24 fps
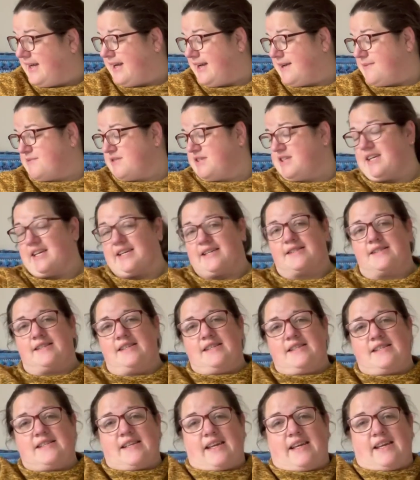So yeah, so
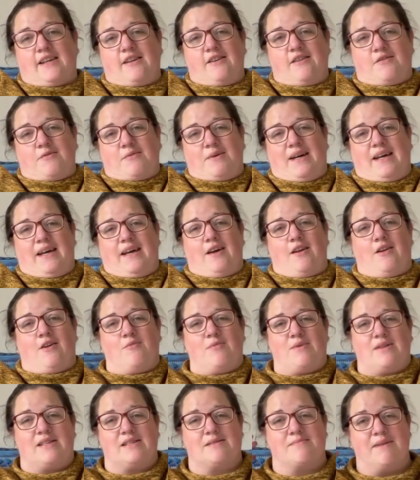this is getting a lot of wear along
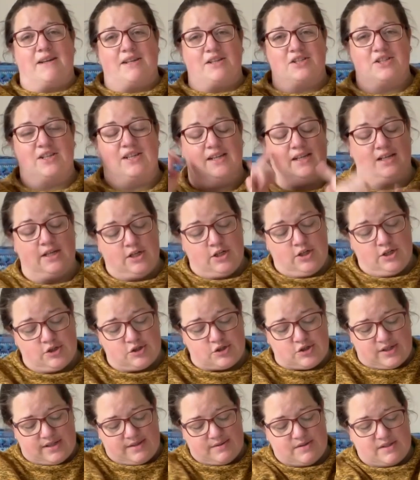with its matching
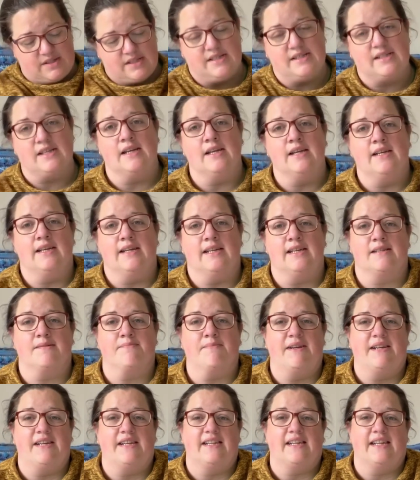trousers. It's
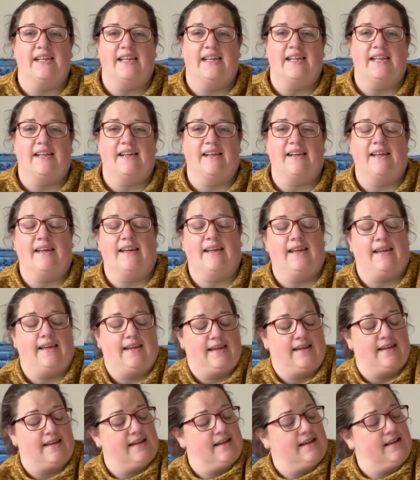made in
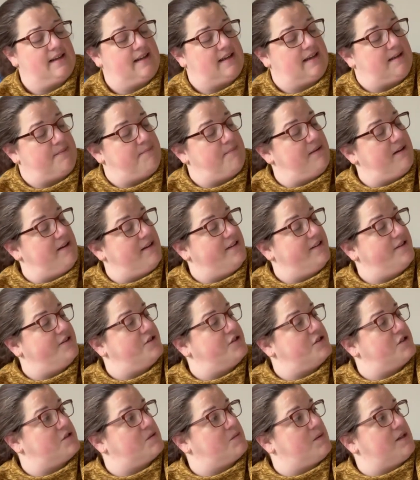a
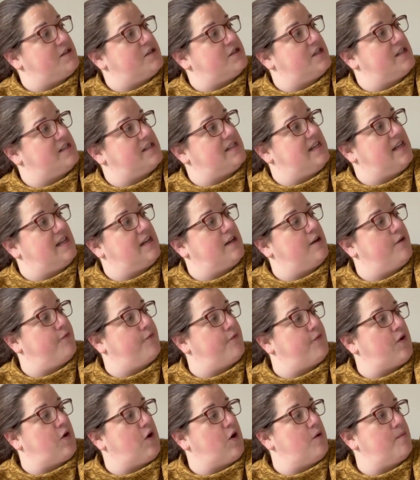melange sweatshirting
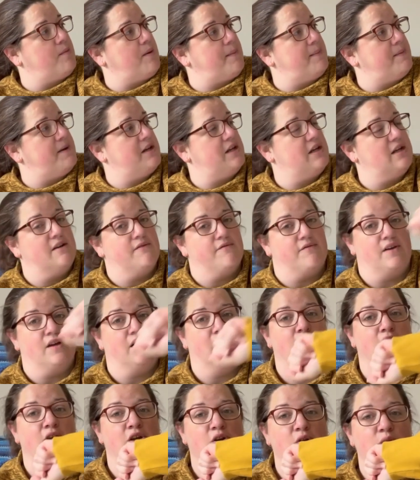from Minerva
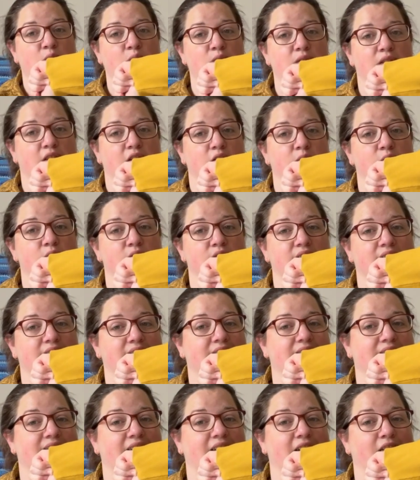with
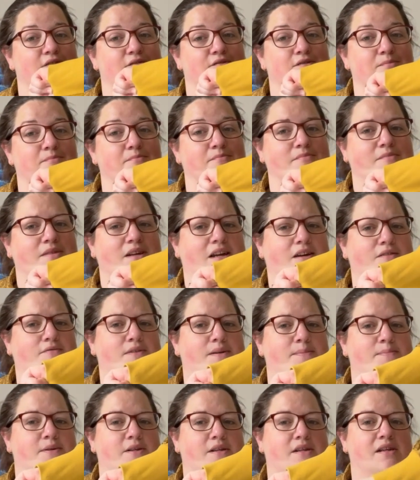coordinating
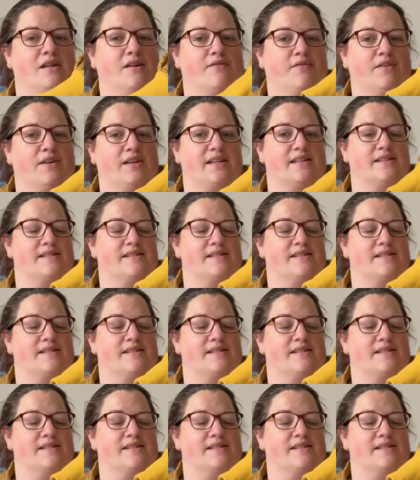ribbed cuffing.